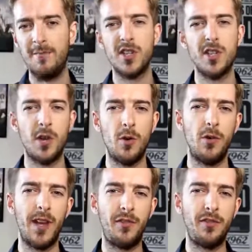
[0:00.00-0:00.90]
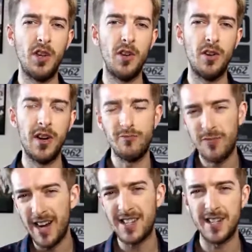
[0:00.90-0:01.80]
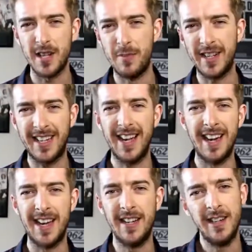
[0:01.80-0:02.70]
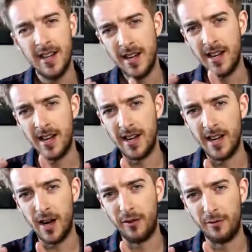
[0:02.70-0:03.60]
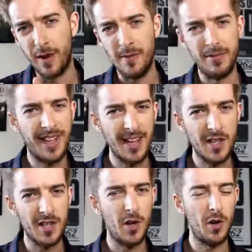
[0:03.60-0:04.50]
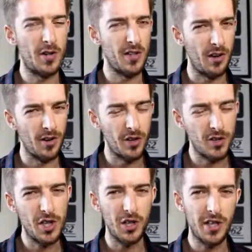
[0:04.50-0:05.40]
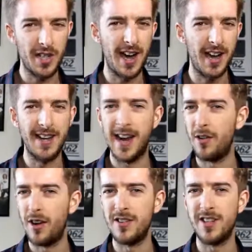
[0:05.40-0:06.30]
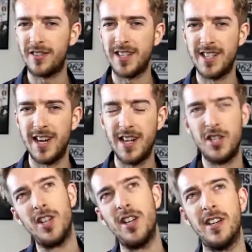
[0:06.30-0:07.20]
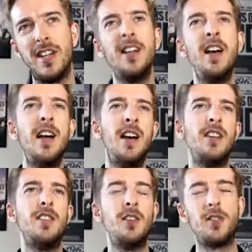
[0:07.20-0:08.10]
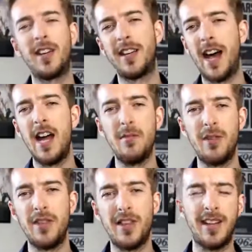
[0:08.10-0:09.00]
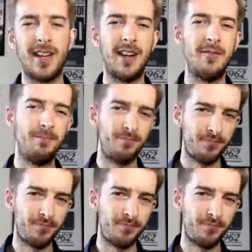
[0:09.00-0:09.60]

So if you're right at the beginning of my beginners course, or you're just starting out on your guitar journey, you can kind of be thinking,